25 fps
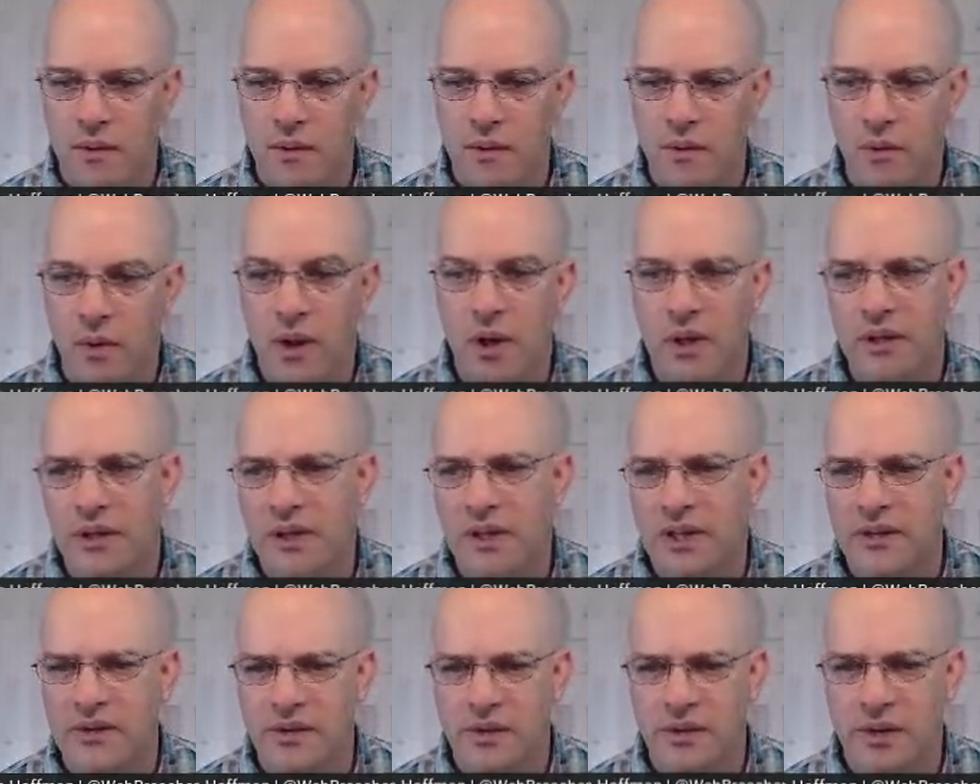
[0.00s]
Well,
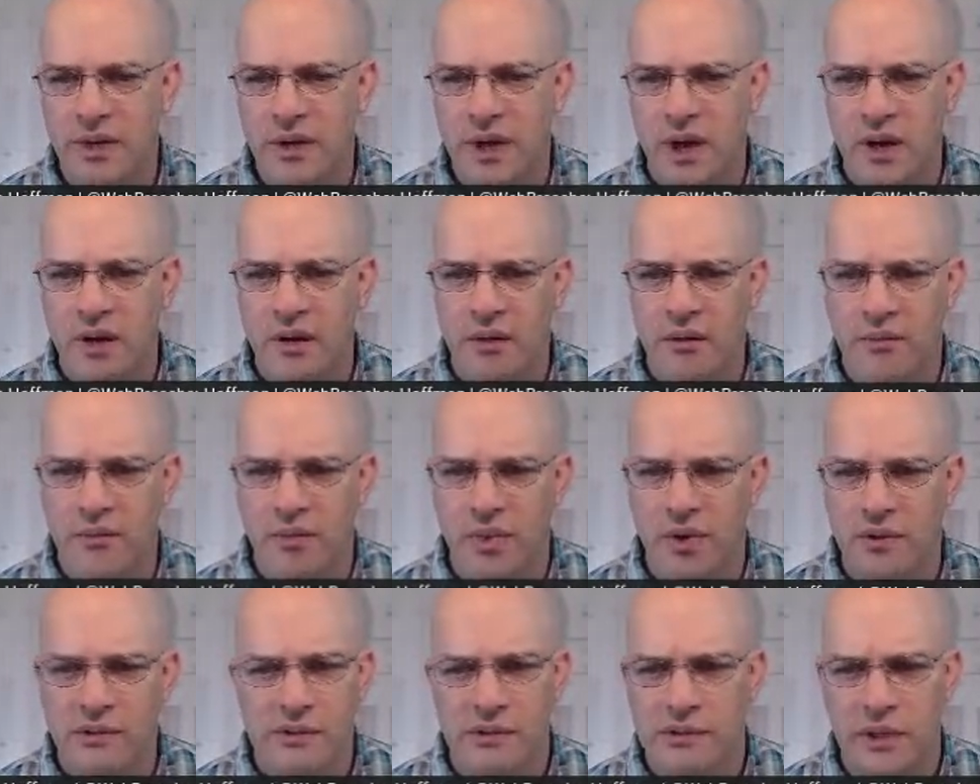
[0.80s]
unless you're not a good
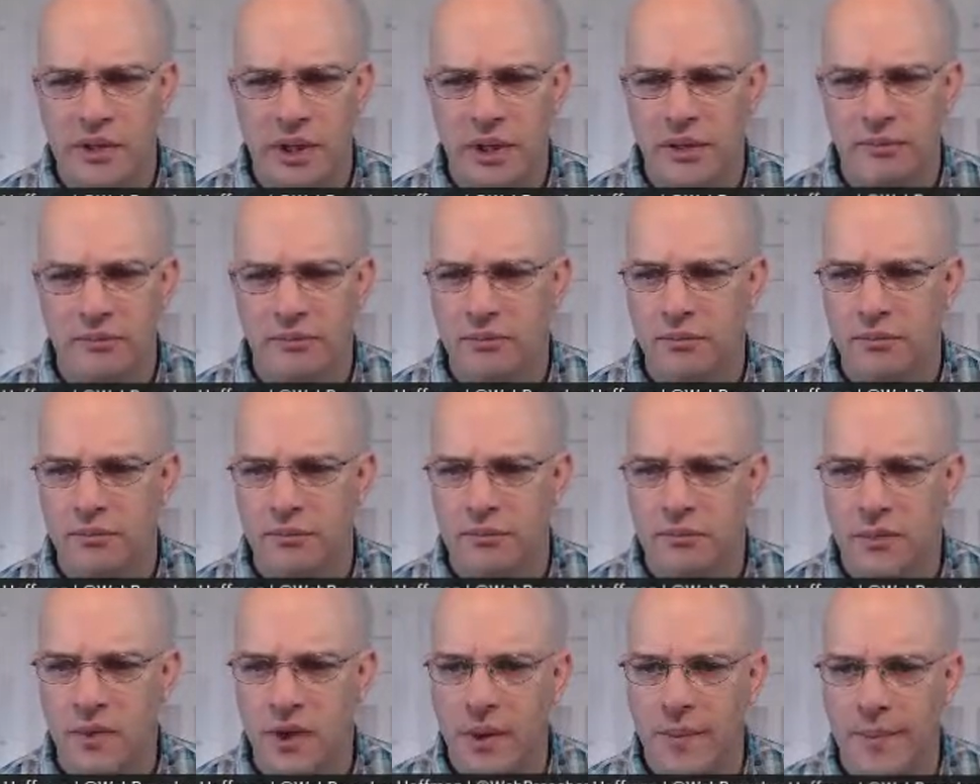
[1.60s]
person then.
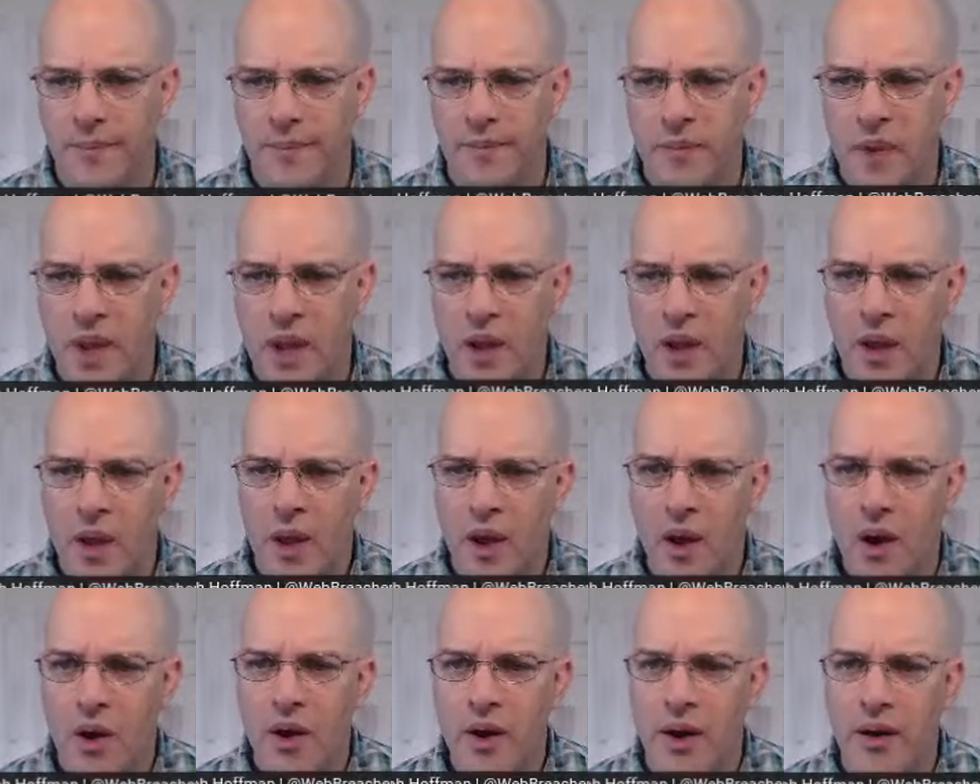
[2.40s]
No.
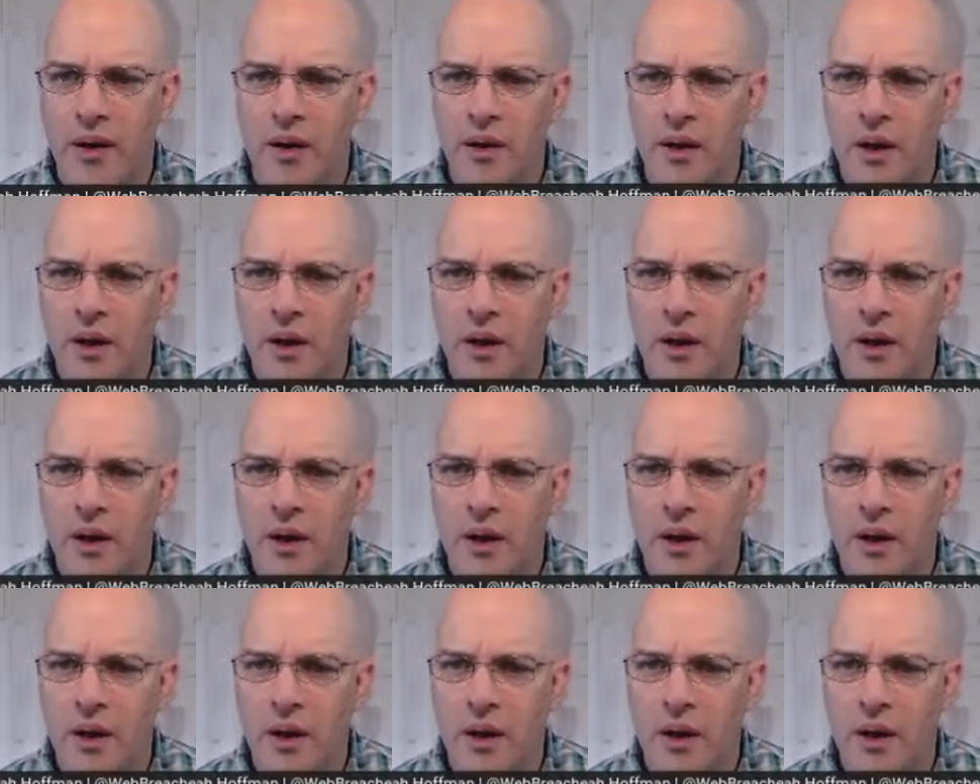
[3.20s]
All right.